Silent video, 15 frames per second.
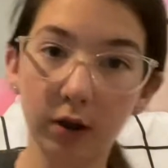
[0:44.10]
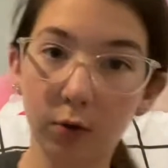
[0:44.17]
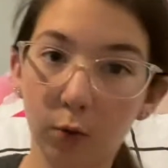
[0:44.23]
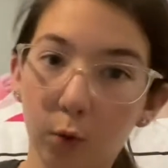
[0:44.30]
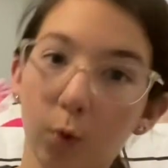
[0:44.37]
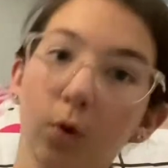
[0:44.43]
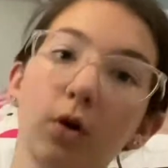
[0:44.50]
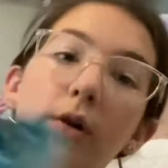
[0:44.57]

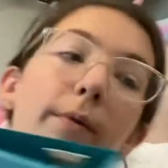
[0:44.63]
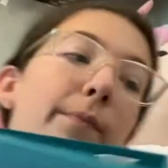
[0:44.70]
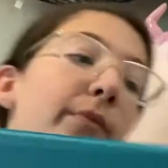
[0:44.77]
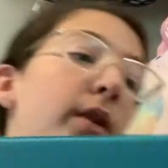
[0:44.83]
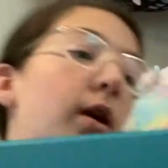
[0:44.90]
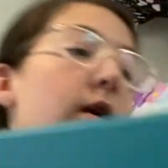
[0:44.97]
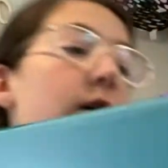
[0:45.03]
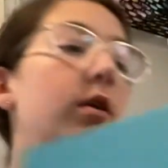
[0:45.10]
cool.
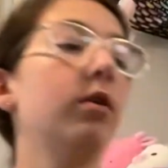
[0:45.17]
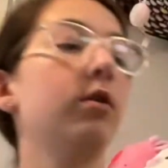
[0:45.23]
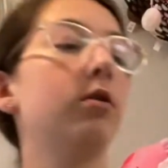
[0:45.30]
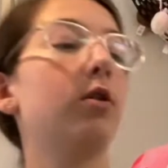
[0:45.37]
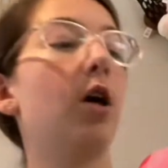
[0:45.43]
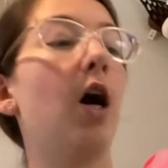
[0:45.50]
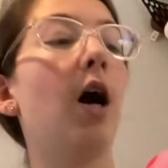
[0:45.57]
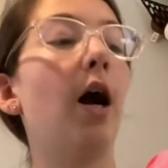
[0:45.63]

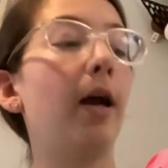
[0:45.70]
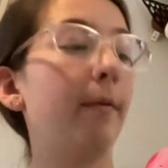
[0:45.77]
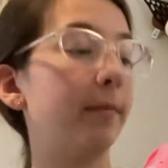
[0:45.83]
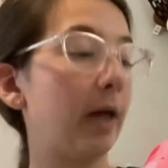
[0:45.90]
So I'm,